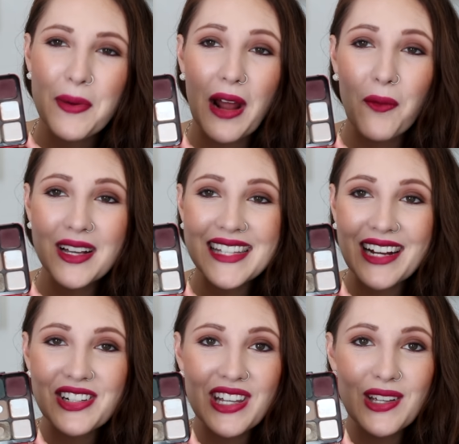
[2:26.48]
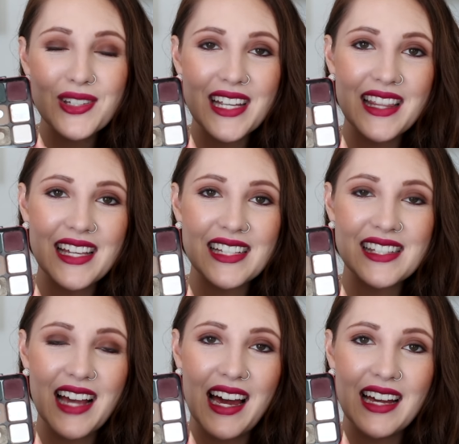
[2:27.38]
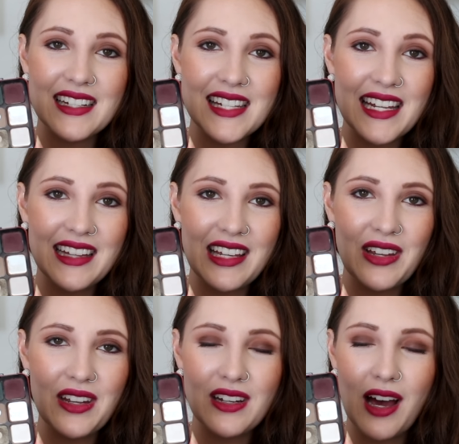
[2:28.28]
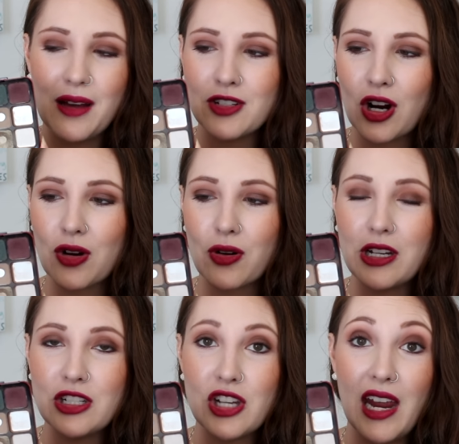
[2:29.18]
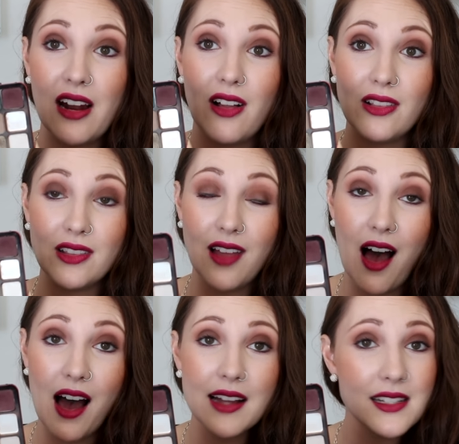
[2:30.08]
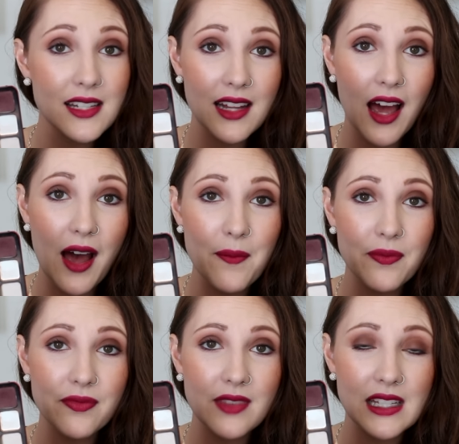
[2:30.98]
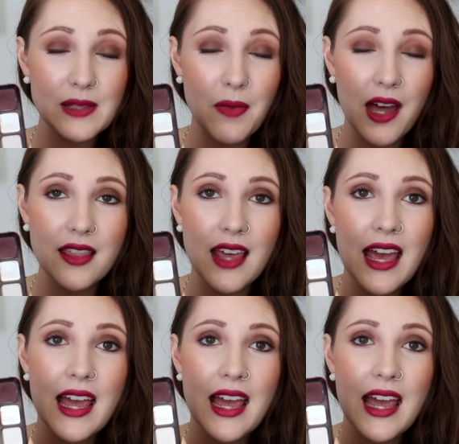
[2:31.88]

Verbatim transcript: but I was actually using this uh, tealy uh, dark green shade a lot um, this month,